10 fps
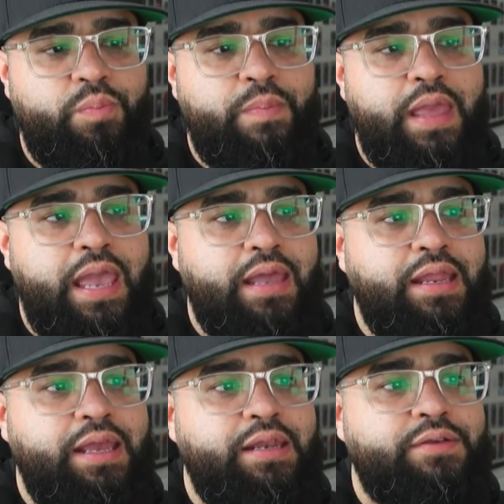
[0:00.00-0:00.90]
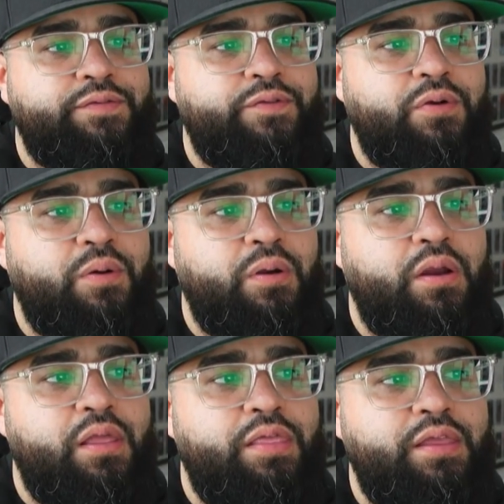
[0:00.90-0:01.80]
and it is for
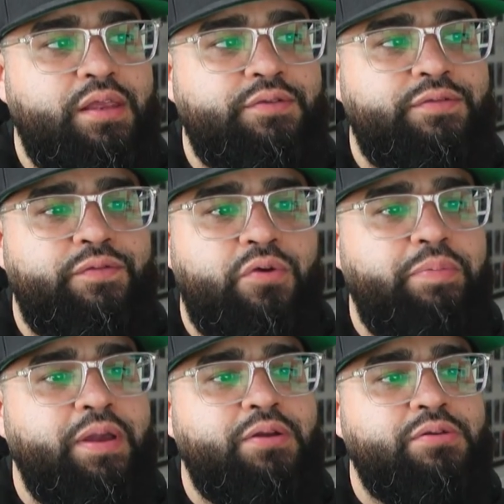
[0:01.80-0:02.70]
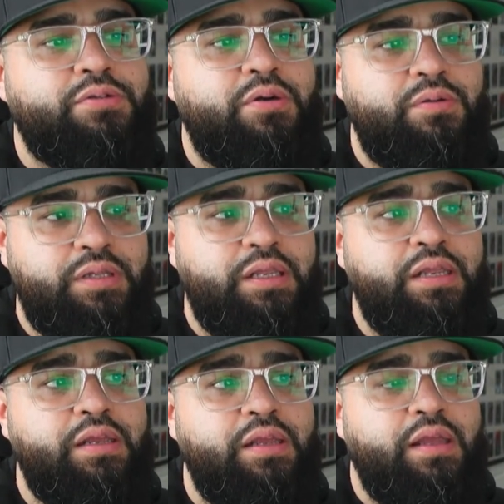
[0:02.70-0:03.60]
these 4 panels
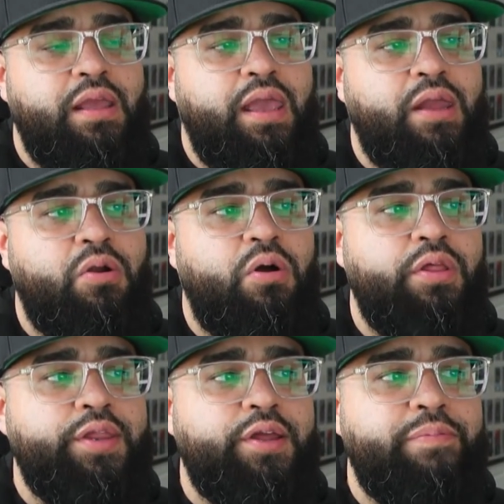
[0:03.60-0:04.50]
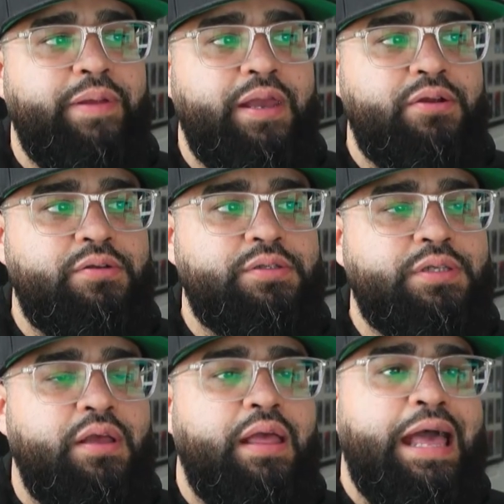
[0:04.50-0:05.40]
only, and all the other panels
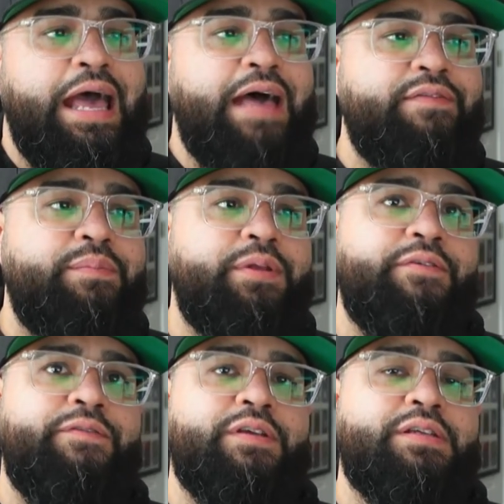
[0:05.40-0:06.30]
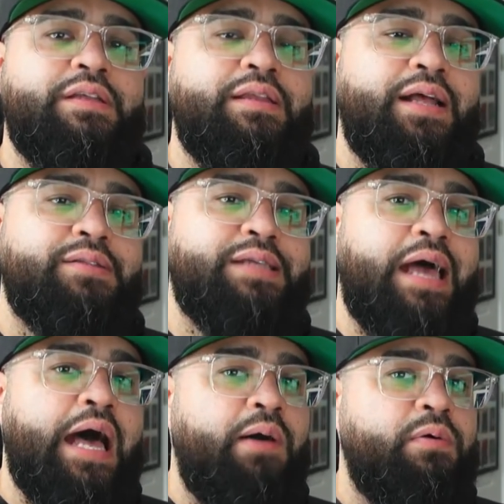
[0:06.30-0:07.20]
haven't been officially announced
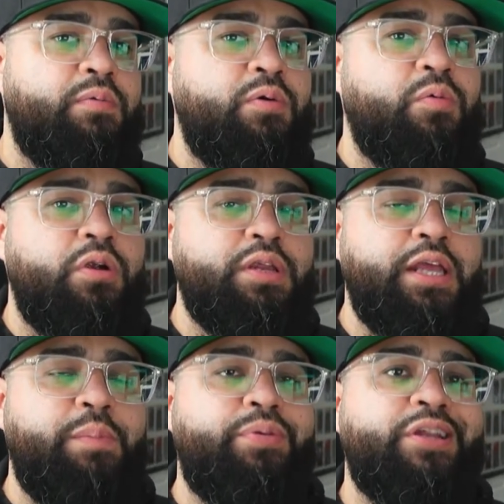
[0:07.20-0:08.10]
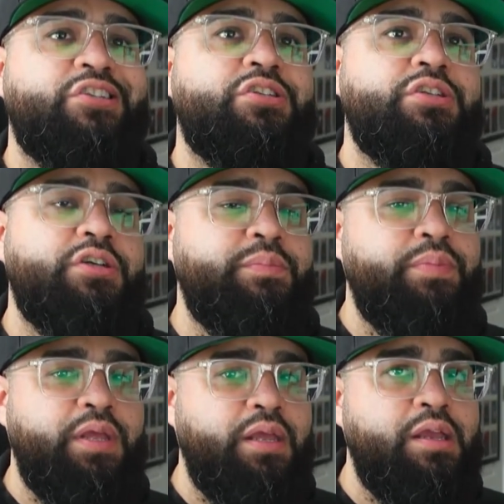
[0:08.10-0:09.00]
how it will work yet, but it should
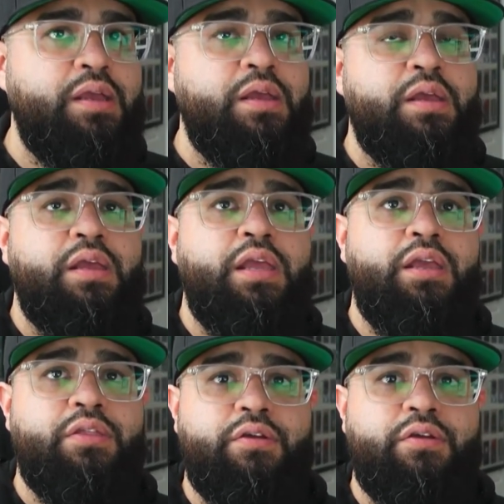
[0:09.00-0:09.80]
be either